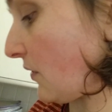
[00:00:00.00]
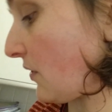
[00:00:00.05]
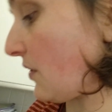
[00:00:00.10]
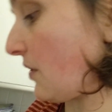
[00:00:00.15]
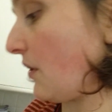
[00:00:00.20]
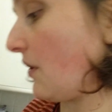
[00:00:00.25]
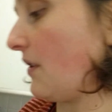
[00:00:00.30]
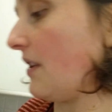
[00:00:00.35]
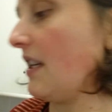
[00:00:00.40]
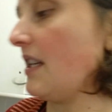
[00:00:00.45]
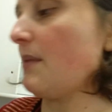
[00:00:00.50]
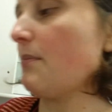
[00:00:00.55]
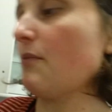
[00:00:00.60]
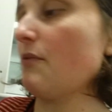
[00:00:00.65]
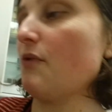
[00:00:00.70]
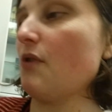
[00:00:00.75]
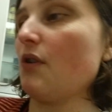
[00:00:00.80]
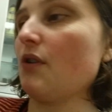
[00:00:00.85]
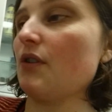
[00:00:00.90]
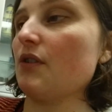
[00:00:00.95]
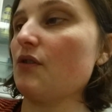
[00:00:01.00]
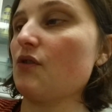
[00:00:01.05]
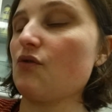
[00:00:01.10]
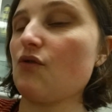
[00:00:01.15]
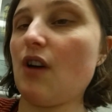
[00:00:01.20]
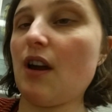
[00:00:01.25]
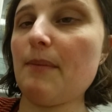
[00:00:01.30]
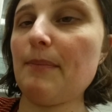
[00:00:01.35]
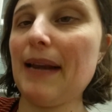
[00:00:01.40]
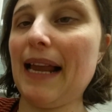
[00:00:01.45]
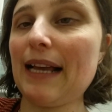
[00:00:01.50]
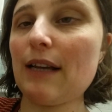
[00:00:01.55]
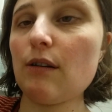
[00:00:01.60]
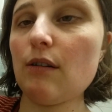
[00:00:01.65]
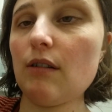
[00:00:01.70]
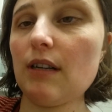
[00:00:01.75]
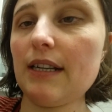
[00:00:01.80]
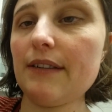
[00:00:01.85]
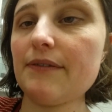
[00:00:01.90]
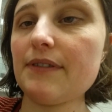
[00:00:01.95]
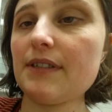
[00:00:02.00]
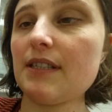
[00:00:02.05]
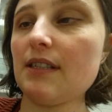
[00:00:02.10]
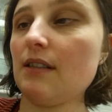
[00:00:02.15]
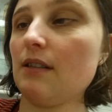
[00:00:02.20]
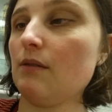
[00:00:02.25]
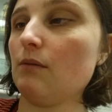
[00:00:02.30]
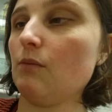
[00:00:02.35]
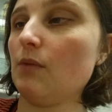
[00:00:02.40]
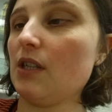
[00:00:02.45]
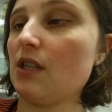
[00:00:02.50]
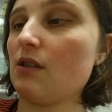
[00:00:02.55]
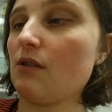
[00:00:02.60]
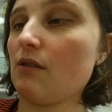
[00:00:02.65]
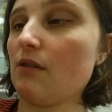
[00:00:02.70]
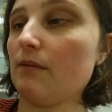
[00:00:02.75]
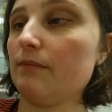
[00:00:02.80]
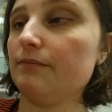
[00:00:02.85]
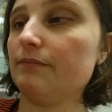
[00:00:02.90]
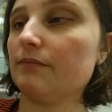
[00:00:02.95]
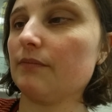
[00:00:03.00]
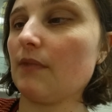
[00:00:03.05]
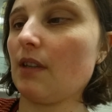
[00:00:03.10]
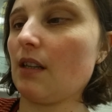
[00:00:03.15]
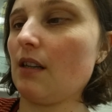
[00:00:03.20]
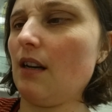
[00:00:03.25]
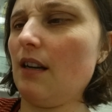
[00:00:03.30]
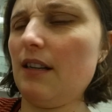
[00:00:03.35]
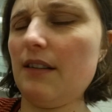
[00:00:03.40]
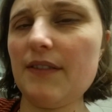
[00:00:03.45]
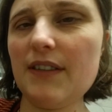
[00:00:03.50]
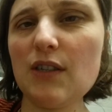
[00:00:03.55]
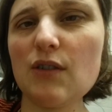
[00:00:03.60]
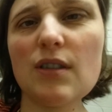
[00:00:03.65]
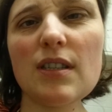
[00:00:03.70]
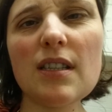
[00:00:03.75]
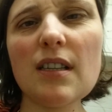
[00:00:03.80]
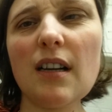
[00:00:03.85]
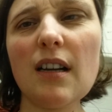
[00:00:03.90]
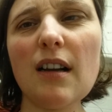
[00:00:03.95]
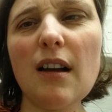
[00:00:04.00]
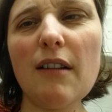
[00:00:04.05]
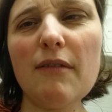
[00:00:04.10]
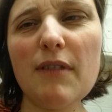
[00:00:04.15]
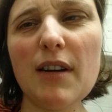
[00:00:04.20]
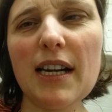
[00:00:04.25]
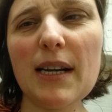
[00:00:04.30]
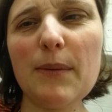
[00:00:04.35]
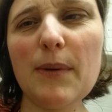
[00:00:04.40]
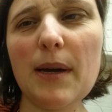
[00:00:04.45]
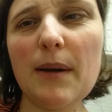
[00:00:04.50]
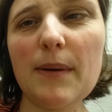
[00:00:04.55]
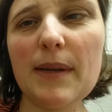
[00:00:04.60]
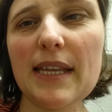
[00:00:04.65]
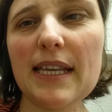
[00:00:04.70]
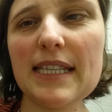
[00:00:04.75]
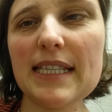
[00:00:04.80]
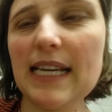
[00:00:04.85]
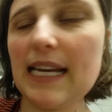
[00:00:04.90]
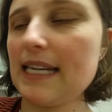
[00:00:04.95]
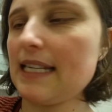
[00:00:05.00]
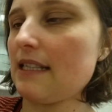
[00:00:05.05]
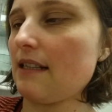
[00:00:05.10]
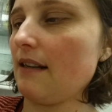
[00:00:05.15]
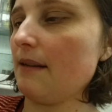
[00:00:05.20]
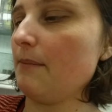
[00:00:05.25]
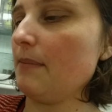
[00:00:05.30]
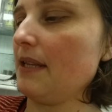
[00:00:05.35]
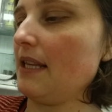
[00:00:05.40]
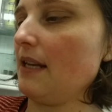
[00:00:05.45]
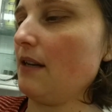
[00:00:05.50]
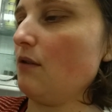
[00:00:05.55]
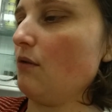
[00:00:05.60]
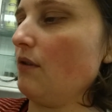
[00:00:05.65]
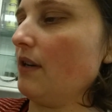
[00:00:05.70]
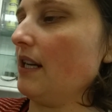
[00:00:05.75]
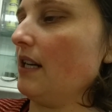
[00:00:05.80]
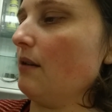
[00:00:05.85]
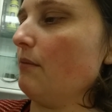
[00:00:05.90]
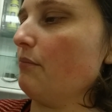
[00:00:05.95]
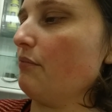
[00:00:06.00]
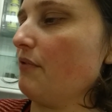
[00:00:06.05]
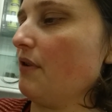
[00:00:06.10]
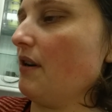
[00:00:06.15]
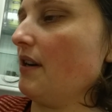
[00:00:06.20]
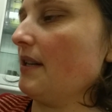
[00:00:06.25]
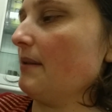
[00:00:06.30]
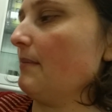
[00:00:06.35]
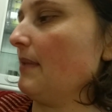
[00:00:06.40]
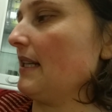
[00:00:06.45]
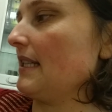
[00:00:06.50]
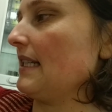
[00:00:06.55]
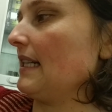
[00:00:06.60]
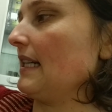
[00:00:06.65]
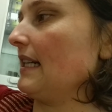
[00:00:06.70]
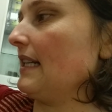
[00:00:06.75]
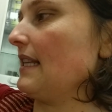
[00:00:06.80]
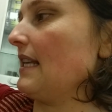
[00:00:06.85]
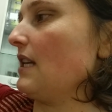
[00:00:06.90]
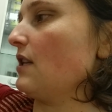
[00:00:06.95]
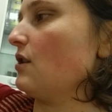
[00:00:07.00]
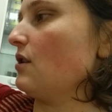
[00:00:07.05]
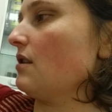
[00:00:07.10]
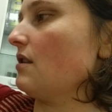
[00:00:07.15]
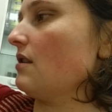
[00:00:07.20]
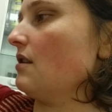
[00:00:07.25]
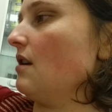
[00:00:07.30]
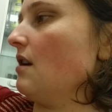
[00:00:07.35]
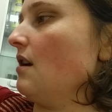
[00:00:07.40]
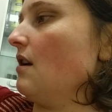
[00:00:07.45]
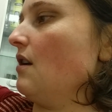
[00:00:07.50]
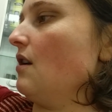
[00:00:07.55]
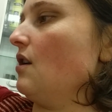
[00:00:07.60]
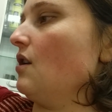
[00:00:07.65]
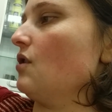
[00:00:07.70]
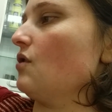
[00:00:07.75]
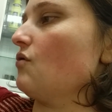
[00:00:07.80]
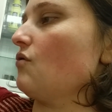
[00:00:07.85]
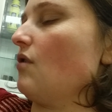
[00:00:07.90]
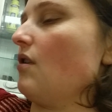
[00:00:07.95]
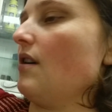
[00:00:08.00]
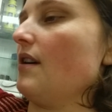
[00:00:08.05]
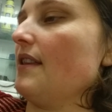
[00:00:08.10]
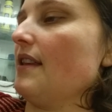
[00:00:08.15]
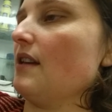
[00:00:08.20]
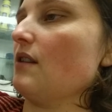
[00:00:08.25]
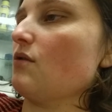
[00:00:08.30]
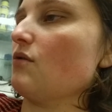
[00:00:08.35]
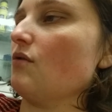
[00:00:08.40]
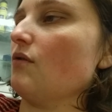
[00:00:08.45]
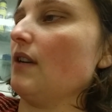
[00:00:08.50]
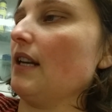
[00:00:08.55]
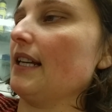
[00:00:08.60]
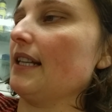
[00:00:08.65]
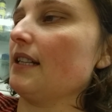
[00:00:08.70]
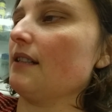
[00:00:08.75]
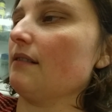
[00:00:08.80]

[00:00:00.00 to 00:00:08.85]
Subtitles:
also got these Moroccan dry black olives, which are kind of interesting. I can't really work what they taste like, but they're not in a brine. Basically, they're just dry. They're sort